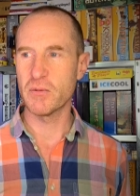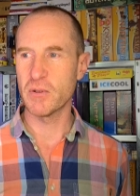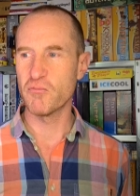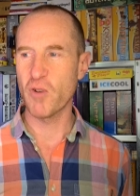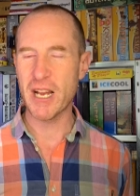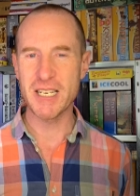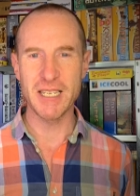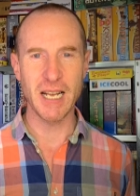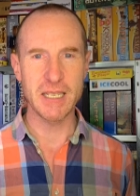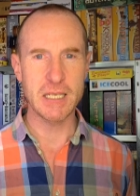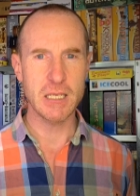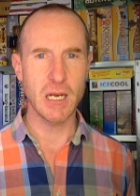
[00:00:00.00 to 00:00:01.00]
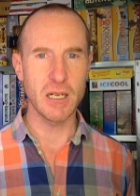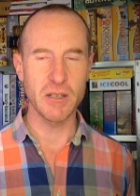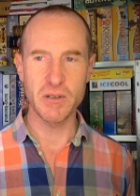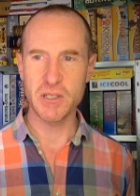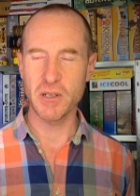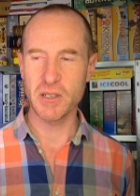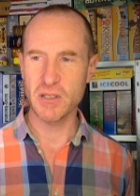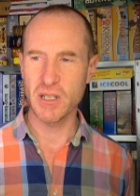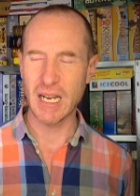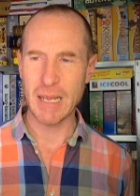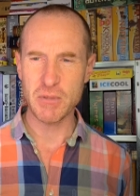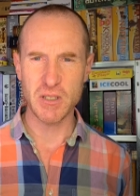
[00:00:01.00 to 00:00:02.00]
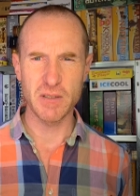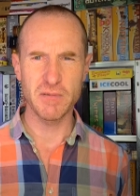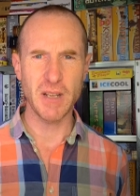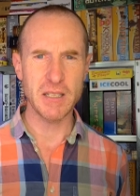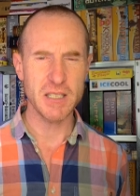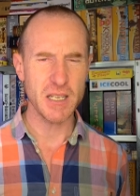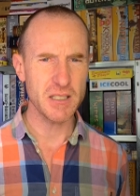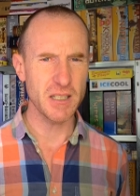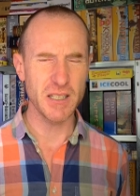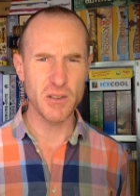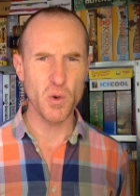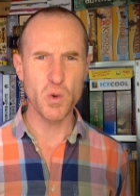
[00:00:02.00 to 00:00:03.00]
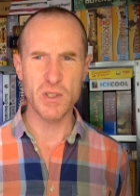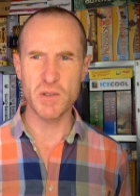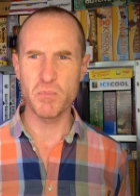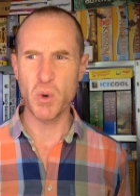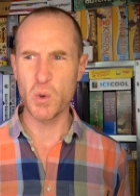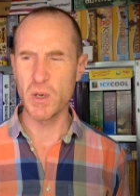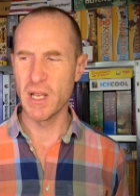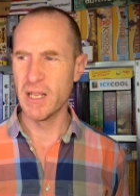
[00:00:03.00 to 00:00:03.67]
It radiates colour. It's an absolutely fantastically gorgeous board,